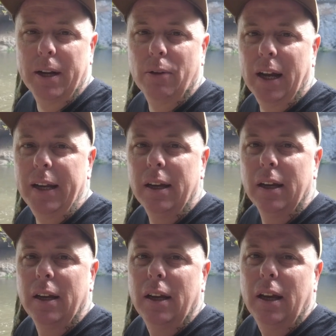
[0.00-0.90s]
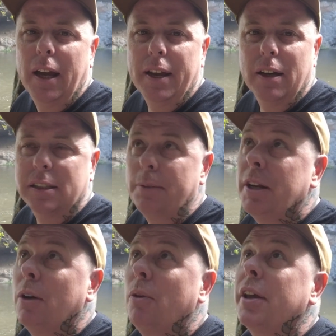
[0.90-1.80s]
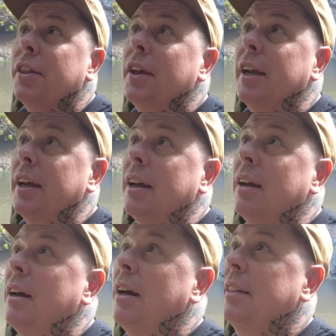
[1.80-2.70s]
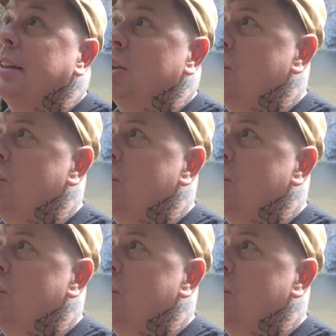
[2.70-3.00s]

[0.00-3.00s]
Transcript: anyway. You guys let me know what you think. I think the